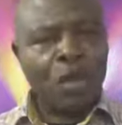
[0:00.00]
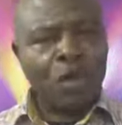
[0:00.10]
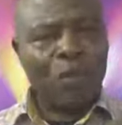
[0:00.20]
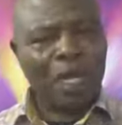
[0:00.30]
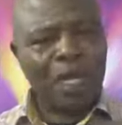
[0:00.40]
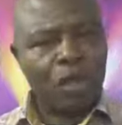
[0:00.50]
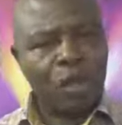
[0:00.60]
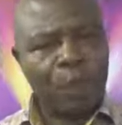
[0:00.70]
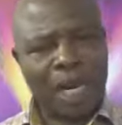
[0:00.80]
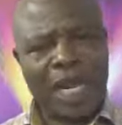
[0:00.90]
You begin to
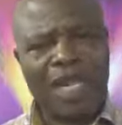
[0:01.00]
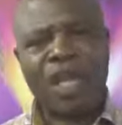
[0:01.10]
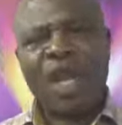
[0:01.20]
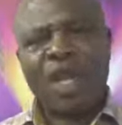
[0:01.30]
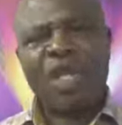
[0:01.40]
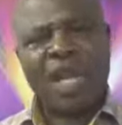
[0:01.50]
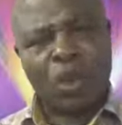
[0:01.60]
pray it. This